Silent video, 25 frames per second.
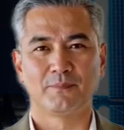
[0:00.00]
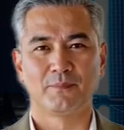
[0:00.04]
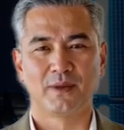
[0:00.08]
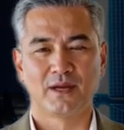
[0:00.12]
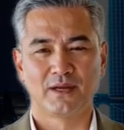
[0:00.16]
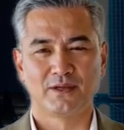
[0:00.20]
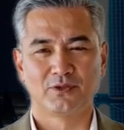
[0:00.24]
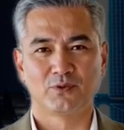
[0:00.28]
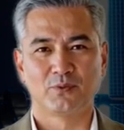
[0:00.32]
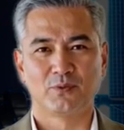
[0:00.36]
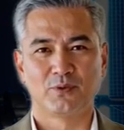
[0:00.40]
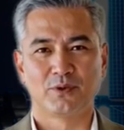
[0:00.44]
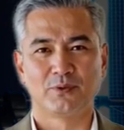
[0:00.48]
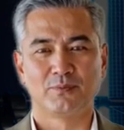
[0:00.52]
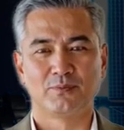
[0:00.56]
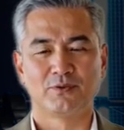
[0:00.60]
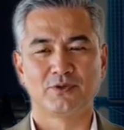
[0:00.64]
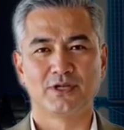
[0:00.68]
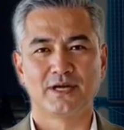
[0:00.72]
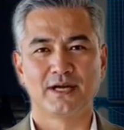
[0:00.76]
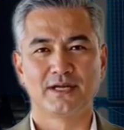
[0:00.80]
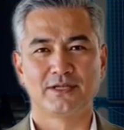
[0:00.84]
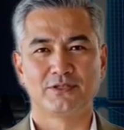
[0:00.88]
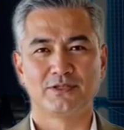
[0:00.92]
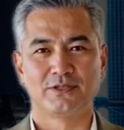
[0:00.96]
Module
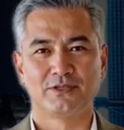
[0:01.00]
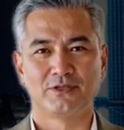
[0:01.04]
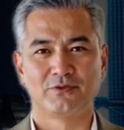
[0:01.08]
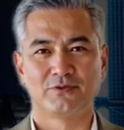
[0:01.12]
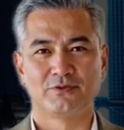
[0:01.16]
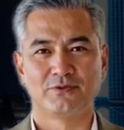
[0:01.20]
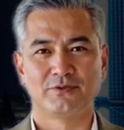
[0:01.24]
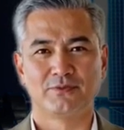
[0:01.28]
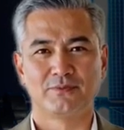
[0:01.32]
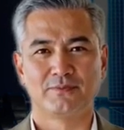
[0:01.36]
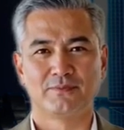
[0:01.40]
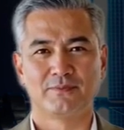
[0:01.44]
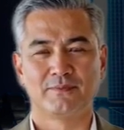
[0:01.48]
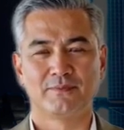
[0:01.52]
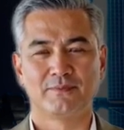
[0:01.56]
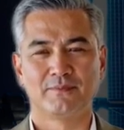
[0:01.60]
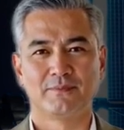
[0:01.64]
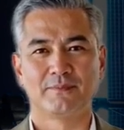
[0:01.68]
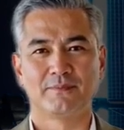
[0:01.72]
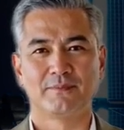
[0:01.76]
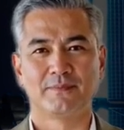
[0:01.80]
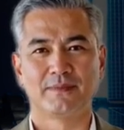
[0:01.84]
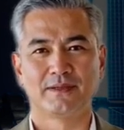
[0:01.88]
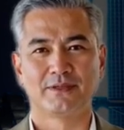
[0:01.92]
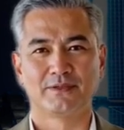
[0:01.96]
Objective.
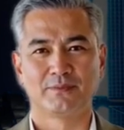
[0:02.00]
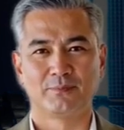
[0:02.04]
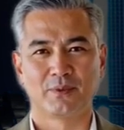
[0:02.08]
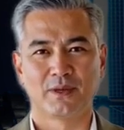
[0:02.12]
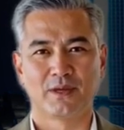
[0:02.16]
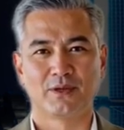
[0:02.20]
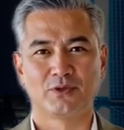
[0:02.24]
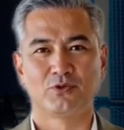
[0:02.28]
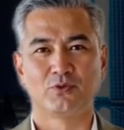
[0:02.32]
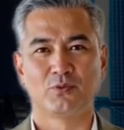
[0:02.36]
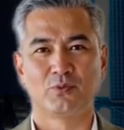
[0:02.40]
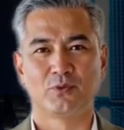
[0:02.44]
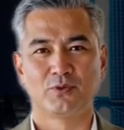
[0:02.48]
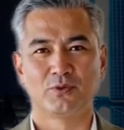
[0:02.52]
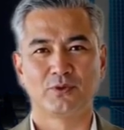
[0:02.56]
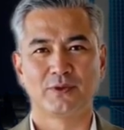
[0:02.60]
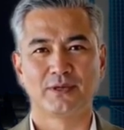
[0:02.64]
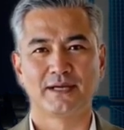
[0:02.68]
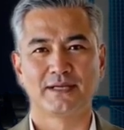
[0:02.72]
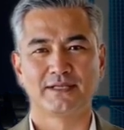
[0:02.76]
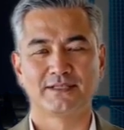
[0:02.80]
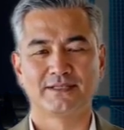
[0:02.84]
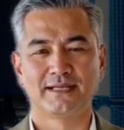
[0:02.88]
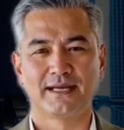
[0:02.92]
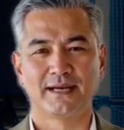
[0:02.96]
This module
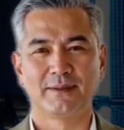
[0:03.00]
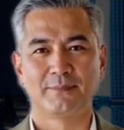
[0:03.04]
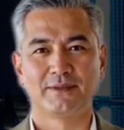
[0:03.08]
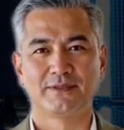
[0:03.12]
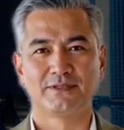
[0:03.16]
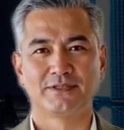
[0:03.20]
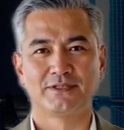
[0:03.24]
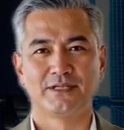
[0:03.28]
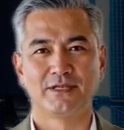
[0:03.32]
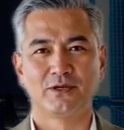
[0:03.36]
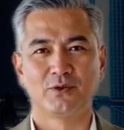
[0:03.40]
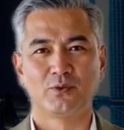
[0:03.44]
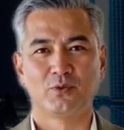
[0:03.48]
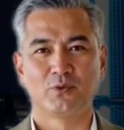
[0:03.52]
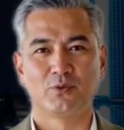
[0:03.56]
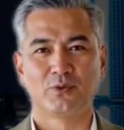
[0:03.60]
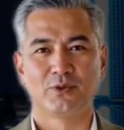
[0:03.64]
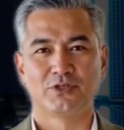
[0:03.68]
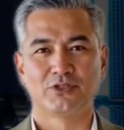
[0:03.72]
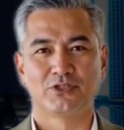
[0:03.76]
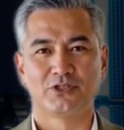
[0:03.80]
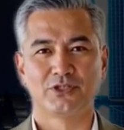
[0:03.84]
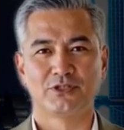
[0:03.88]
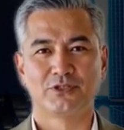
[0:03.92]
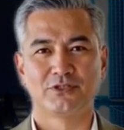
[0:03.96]
examines the
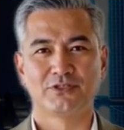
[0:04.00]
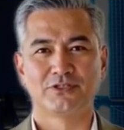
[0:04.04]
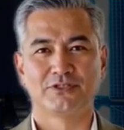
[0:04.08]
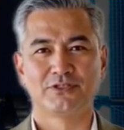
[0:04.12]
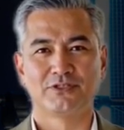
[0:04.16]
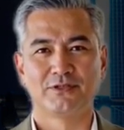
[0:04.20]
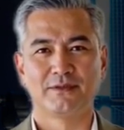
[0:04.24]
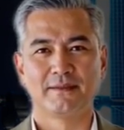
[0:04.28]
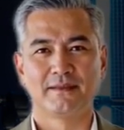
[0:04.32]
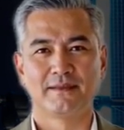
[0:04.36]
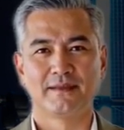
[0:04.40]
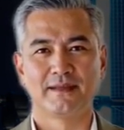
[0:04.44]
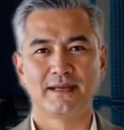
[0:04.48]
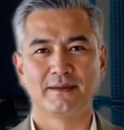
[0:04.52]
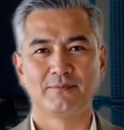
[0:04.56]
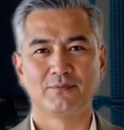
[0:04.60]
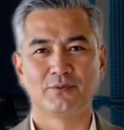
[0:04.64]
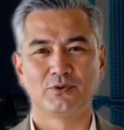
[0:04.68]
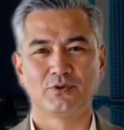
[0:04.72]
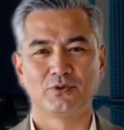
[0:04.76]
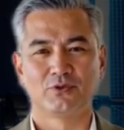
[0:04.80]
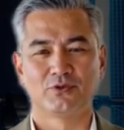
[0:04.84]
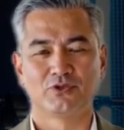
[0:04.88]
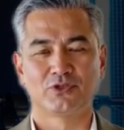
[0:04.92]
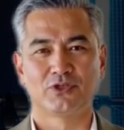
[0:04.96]
origins,
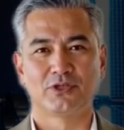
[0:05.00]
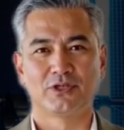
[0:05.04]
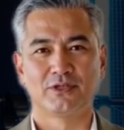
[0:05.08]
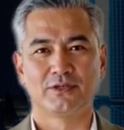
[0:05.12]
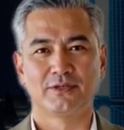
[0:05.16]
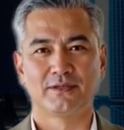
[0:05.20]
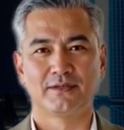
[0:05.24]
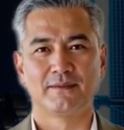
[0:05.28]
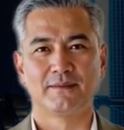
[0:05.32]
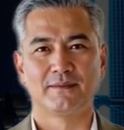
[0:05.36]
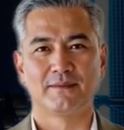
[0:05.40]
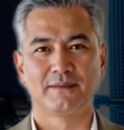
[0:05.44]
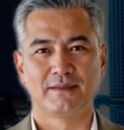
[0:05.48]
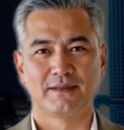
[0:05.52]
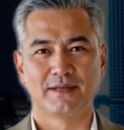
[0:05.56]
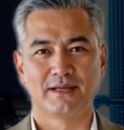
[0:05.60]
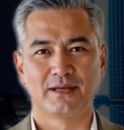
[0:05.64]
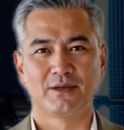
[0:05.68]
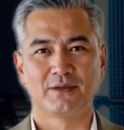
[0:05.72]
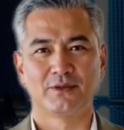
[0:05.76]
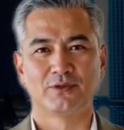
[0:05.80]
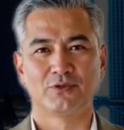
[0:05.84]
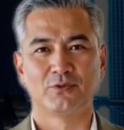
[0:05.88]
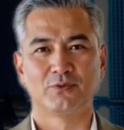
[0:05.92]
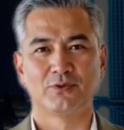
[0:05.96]
evolution,
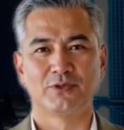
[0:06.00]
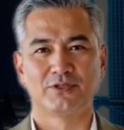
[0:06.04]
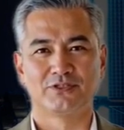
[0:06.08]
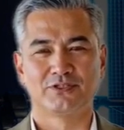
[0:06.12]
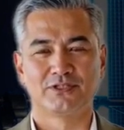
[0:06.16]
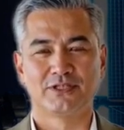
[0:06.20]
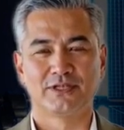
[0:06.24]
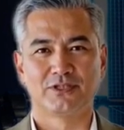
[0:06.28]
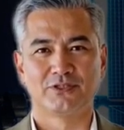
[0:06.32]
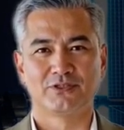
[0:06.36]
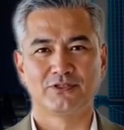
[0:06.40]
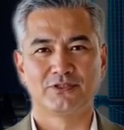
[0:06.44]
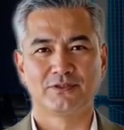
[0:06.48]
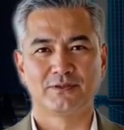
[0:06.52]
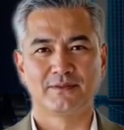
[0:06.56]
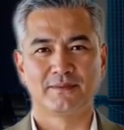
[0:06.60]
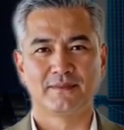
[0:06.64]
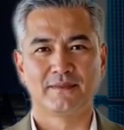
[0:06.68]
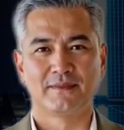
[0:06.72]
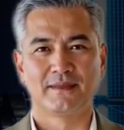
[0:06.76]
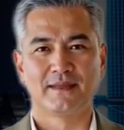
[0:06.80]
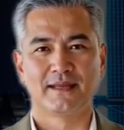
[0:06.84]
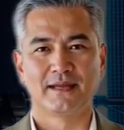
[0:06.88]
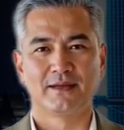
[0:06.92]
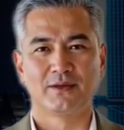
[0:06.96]
characteristics,
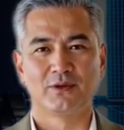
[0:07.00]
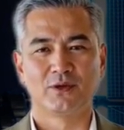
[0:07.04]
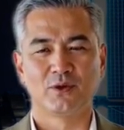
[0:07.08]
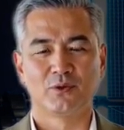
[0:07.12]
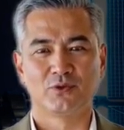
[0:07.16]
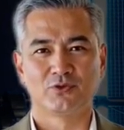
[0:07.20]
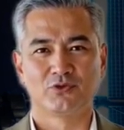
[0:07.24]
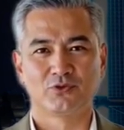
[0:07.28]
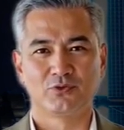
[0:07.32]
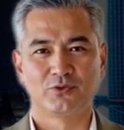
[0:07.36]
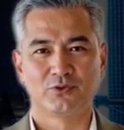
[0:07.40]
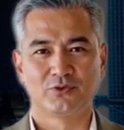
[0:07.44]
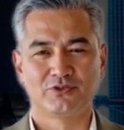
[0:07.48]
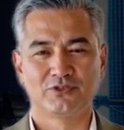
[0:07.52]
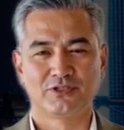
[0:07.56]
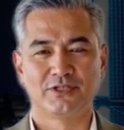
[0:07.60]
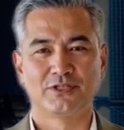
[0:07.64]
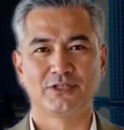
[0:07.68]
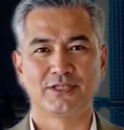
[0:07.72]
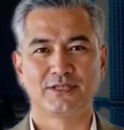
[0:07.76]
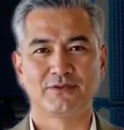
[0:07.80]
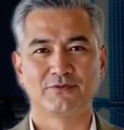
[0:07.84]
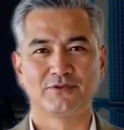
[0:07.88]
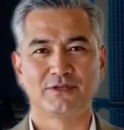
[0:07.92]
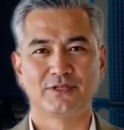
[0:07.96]
and cultural
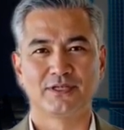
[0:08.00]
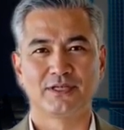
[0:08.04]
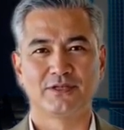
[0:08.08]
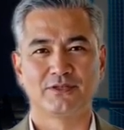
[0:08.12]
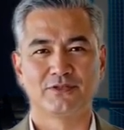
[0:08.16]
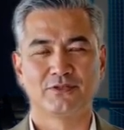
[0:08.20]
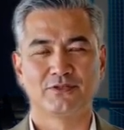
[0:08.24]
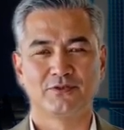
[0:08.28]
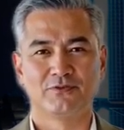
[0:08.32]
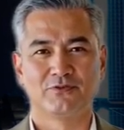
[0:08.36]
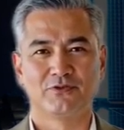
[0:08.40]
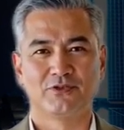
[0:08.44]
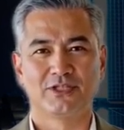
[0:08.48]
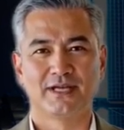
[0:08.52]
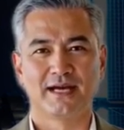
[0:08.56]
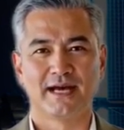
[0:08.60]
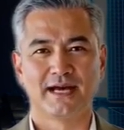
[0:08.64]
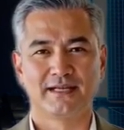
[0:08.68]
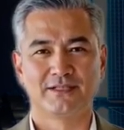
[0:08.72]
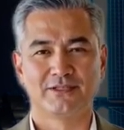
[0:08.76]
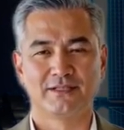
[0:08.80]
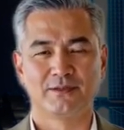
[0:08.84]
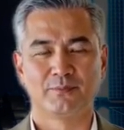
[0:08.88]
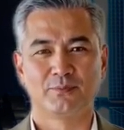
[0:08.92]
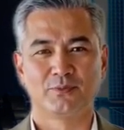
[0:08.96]
significance of
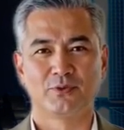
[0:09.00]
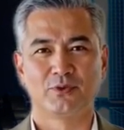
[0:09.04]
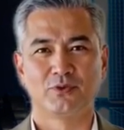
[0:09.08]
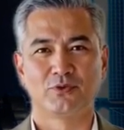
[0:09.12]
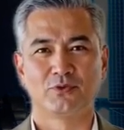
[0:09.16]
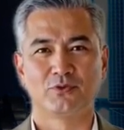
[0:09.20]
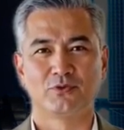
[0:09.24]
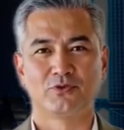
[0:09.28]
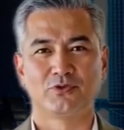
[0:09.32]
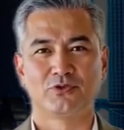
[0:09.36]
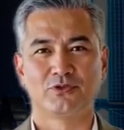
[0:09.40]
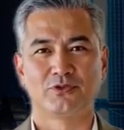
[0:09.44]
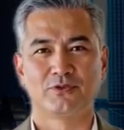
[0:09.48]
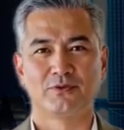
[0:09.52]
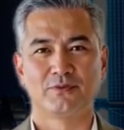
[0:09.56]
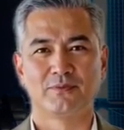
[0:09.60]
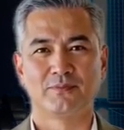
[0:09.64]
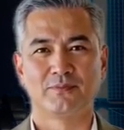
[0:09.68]
jazz and blues,